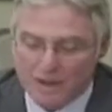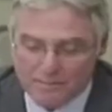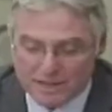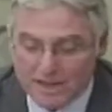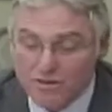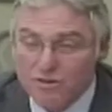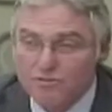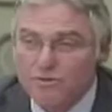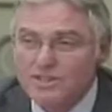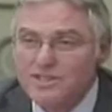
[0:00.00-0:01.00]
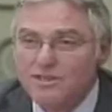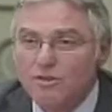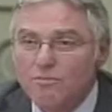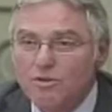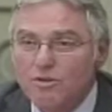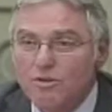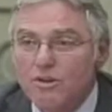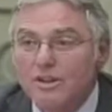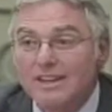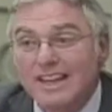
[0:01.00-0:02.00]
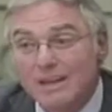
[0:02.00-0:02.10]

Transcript: Quite the contrary, I think that